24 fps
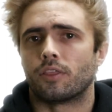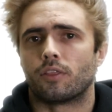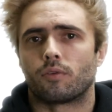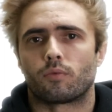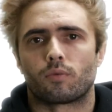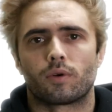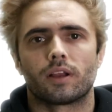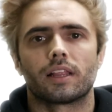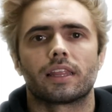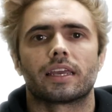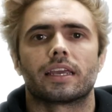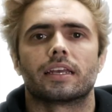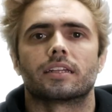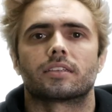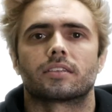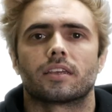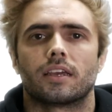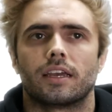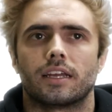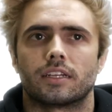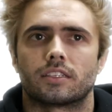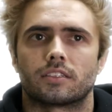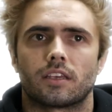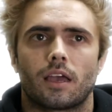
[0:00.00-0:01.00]
really it's
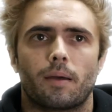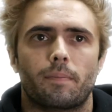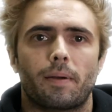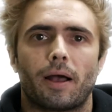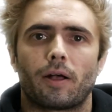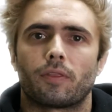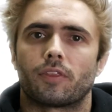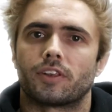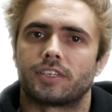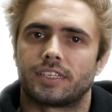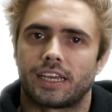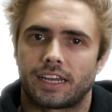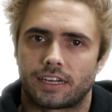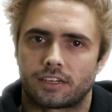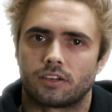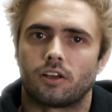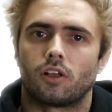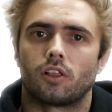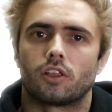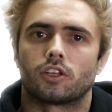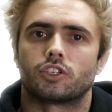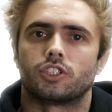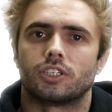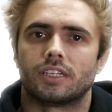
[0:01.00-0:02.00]
about the
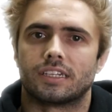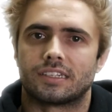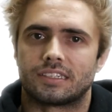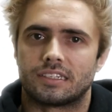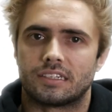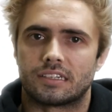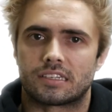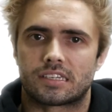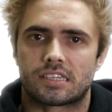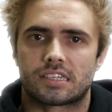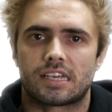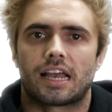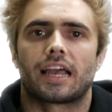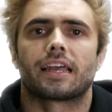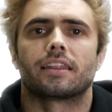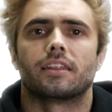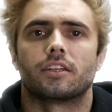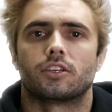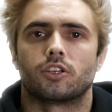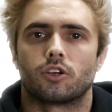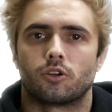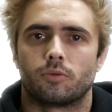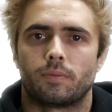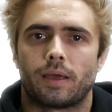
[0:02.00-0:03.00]
technology that's inside
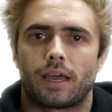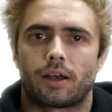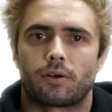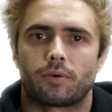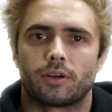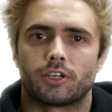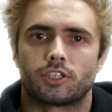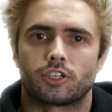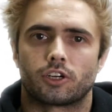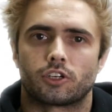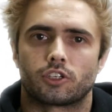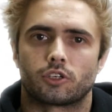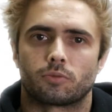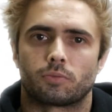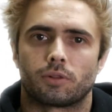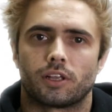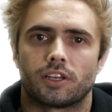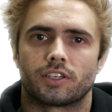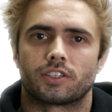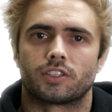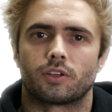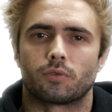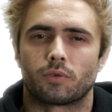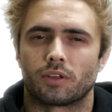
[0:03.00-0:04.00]
the Towed Battery Charger
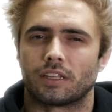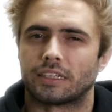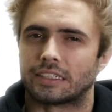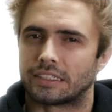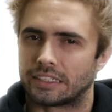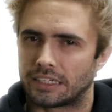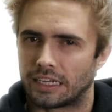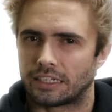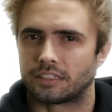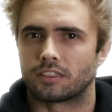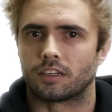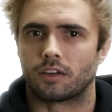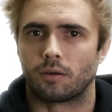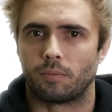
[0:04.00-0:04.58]
Plus that really sets it